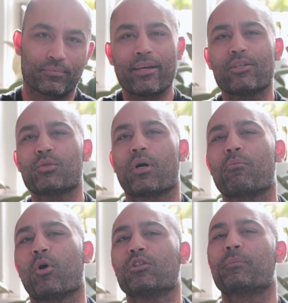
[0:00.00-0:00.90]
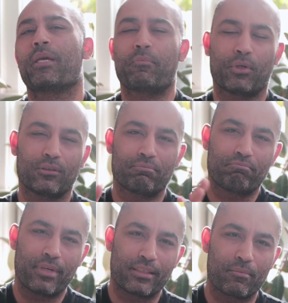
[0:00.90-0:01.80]
Here's what most people
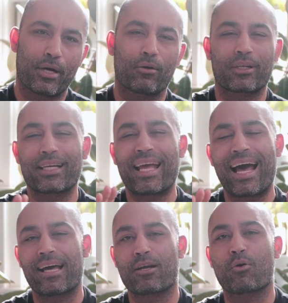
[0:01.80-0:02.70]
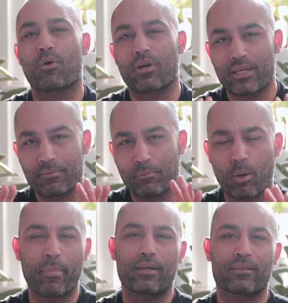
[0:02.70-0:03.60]
miss about category
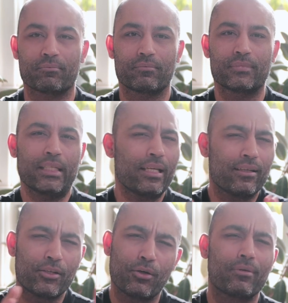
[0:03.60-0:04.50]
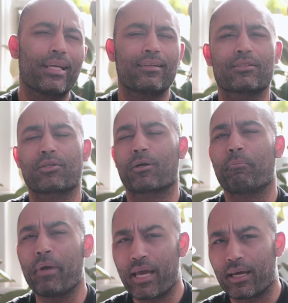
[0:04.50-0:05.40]
momentum. You don't need to
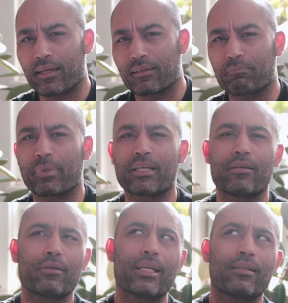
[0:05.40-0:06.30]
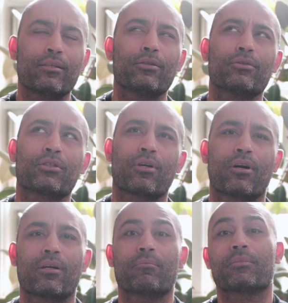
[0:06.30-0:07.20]
start big, but you need to
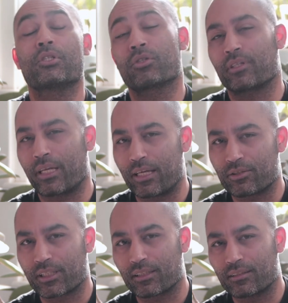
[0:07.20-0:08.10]
start strategic.